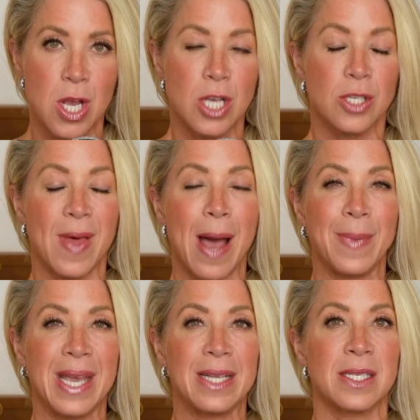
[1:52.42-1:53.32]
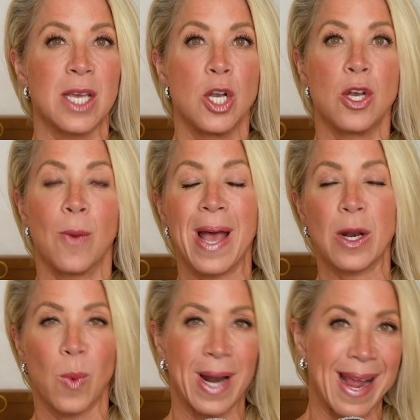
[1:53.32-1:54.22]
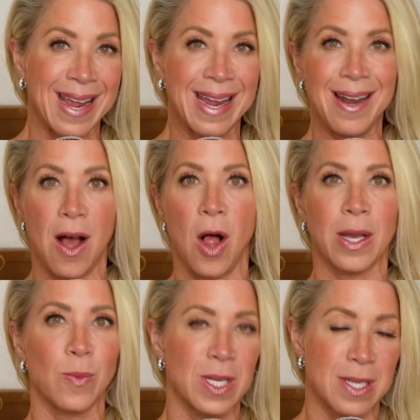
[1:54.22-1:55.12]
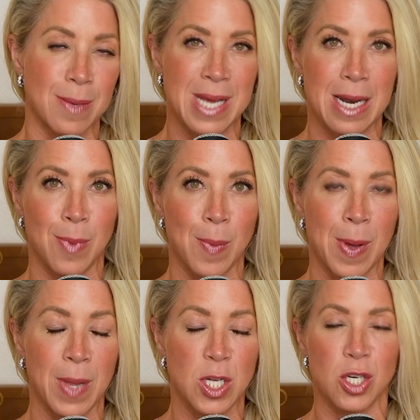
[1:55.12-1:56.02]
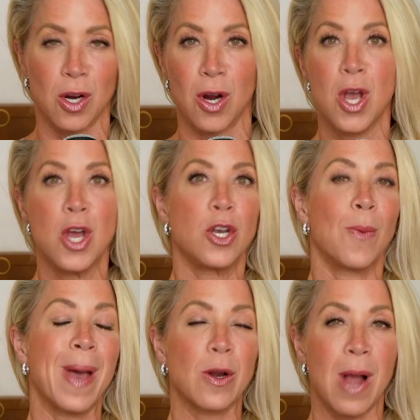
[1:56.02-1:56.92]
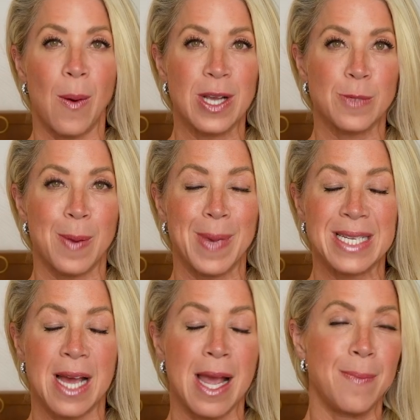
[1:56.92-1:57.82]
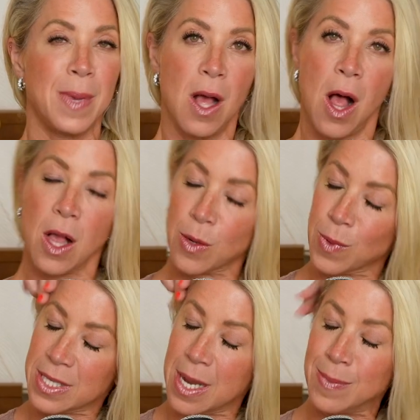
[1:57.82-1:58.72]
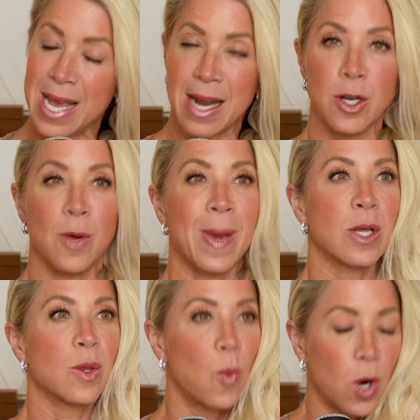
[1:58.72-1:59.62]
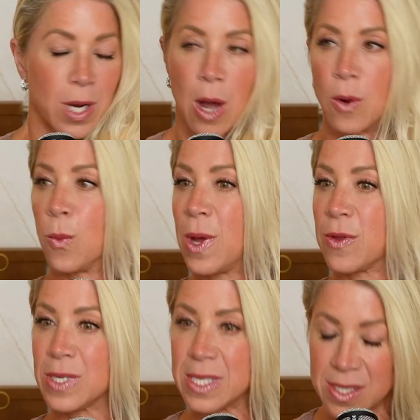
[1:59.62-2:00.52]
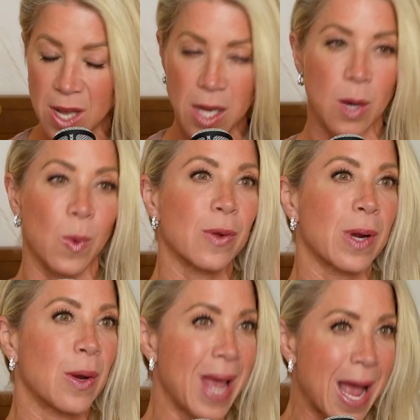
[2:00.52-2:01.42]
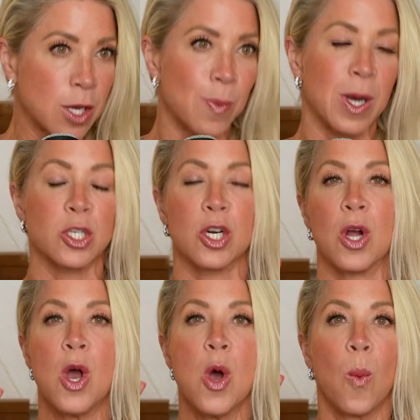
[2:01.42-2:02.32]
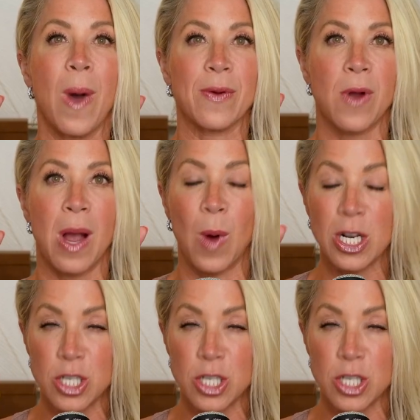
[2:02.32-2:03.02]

So that means no matter what I eat, I'll get real-time data about my blood sugar. No matter how I spend my time, I'll get real-time data. No matter the workout, whether it's a sauna, whether I go to acupuncture, whether I watch a